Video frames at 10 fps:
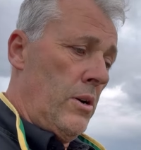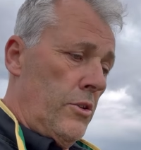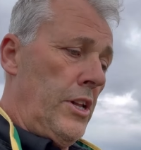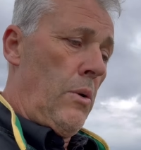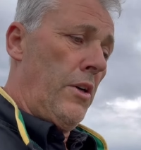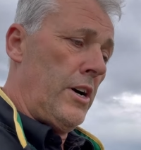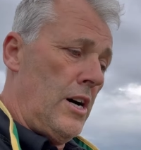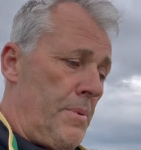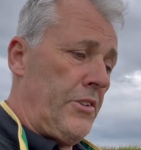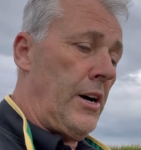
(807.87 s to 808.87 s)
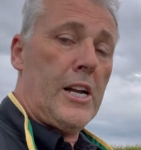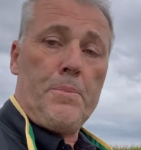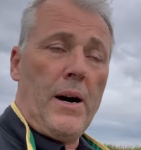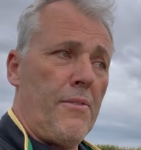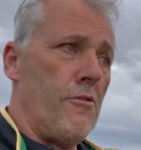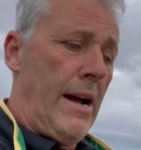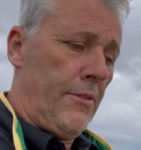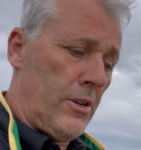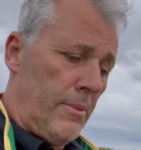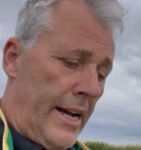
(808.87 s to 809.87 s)
No other herbicide apart from
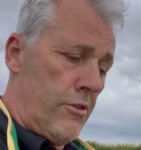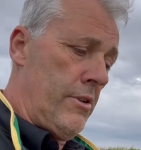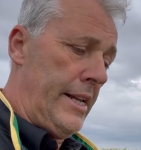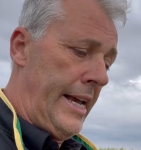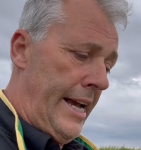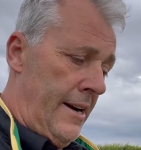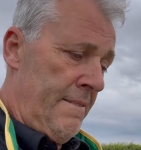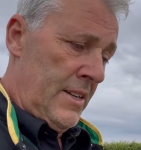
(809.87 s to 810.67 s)
Roundup later in the year.